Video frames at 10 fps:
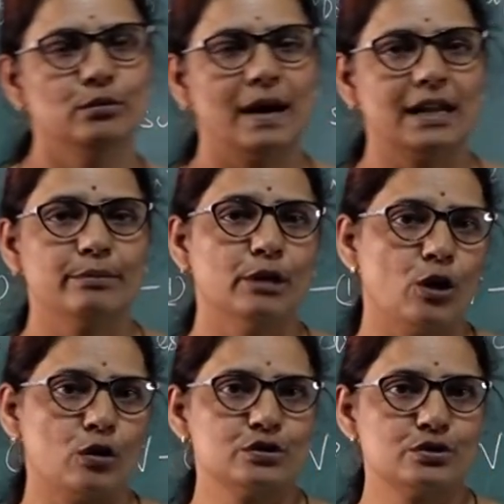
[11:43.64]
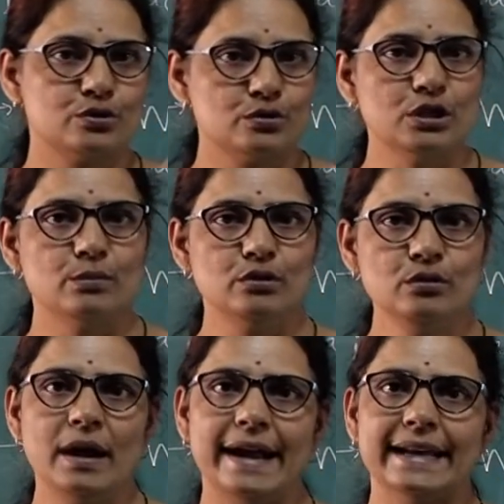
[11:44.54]
bar belongs to W
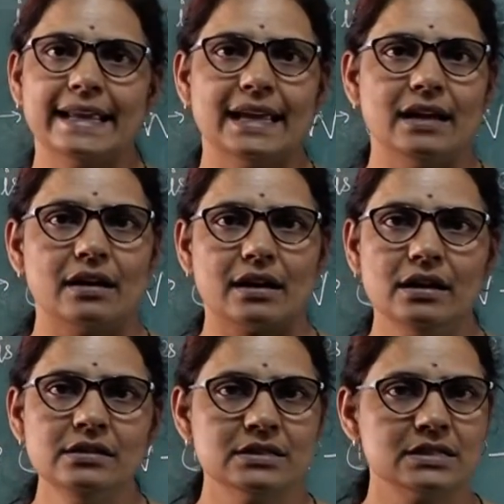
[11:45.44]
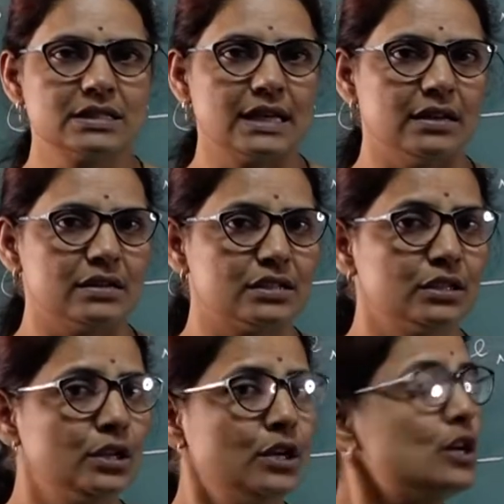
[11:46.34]
and K are scalars.
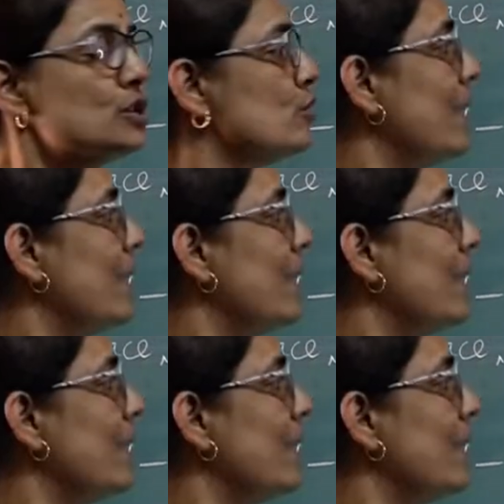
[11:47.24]
So